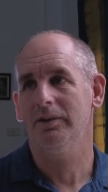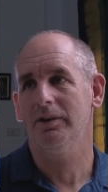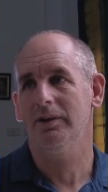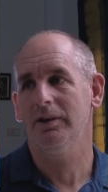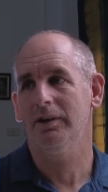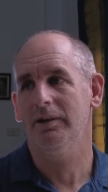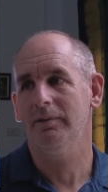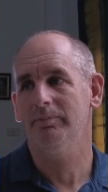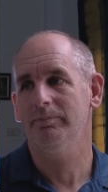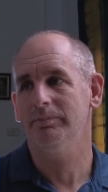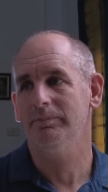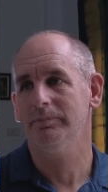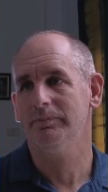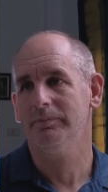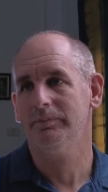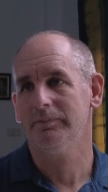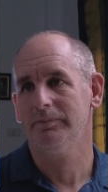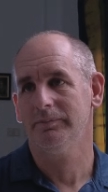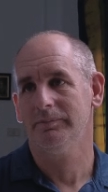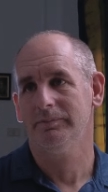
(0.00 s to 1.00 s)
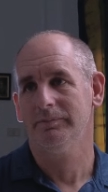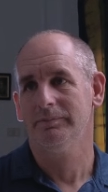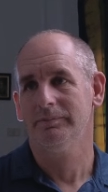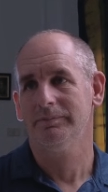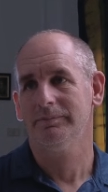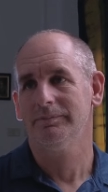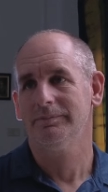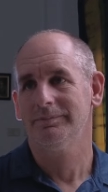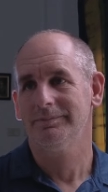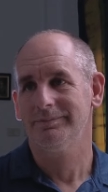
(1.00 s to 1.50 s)
No. Um,
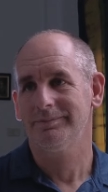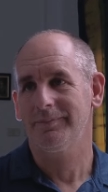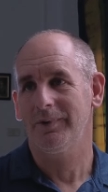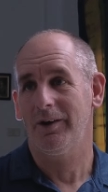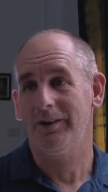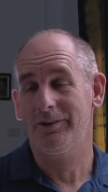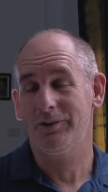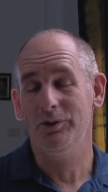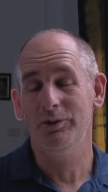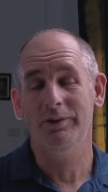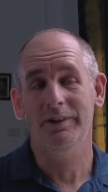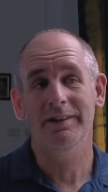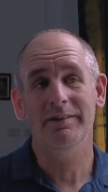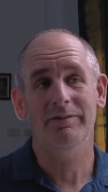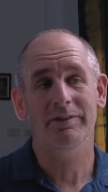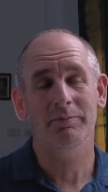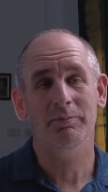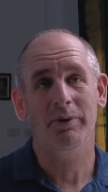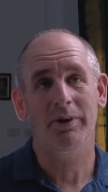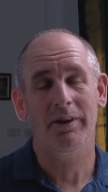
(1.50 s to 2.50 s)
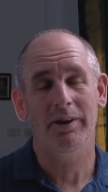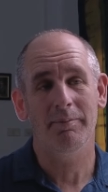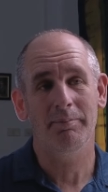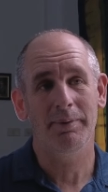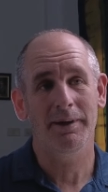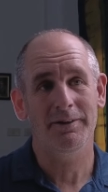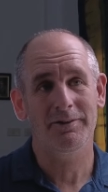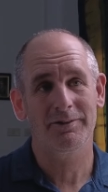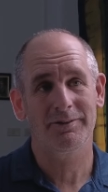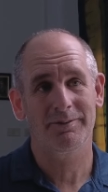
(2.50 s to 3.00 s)
I do live in one of the
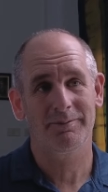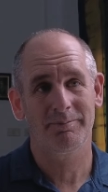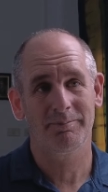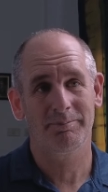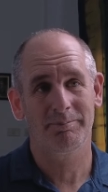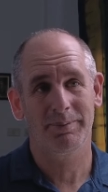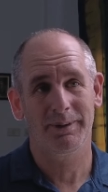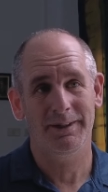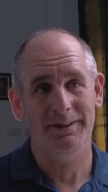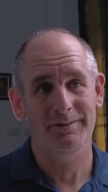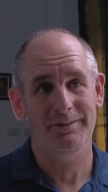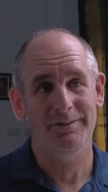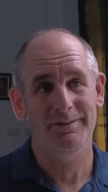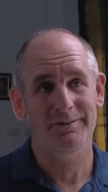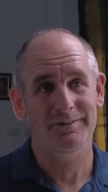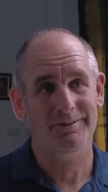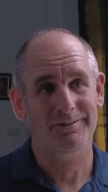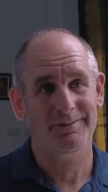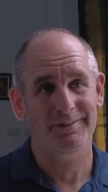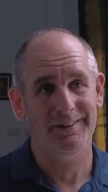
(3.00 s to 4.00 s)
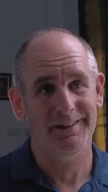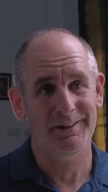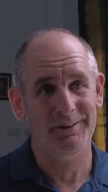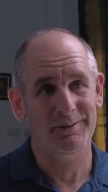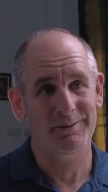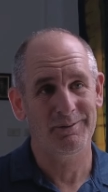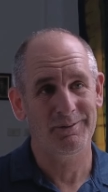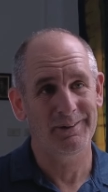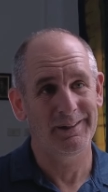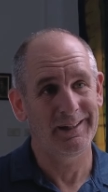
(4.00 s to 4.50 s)
best places
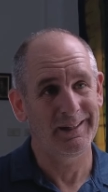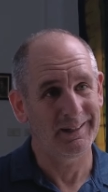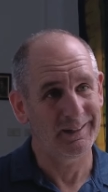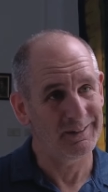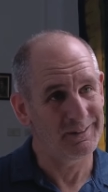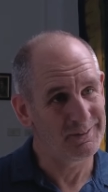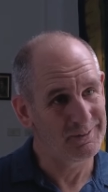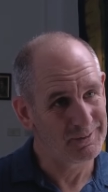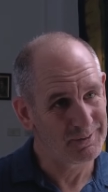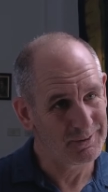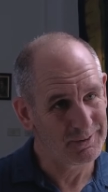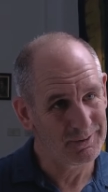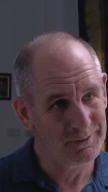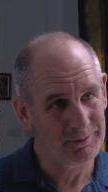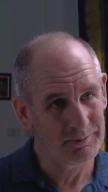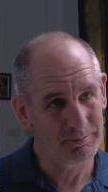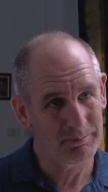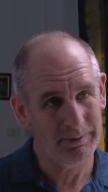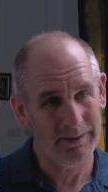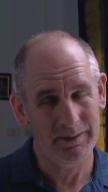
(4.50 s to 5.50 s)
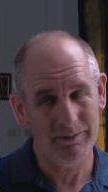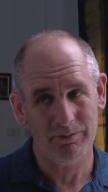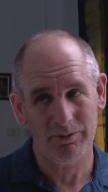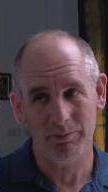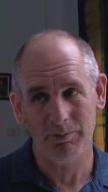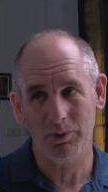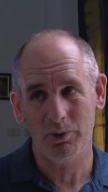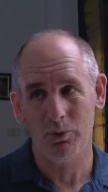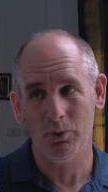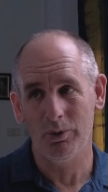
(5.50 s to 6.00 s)
in England. Yes, being yeah.
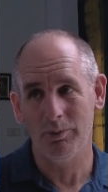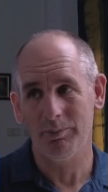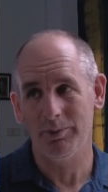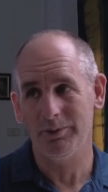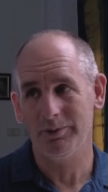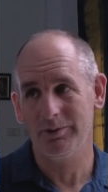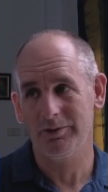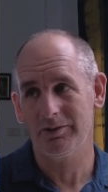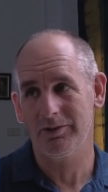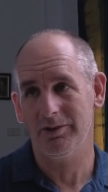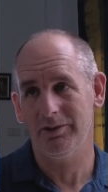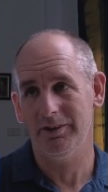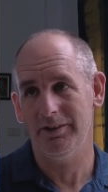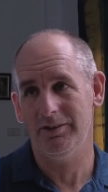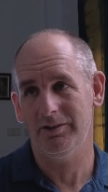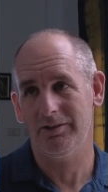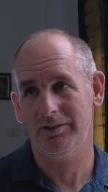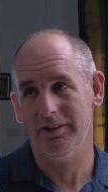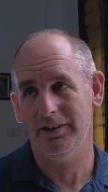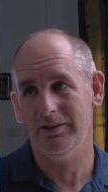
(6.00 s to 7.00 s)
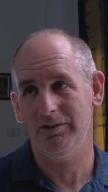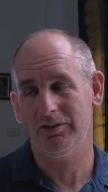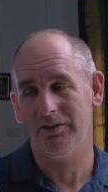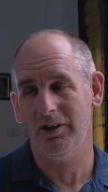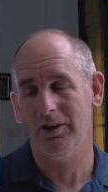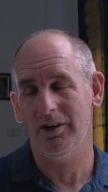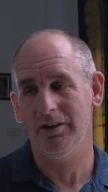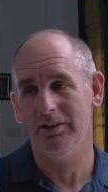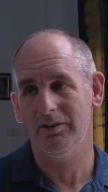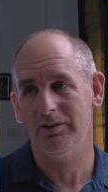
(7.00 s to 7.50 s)
from Cornwall, so yeah. it's it's
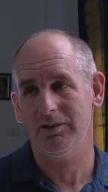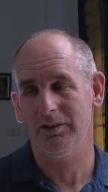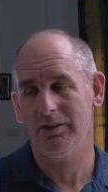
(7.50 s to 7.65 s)
nice.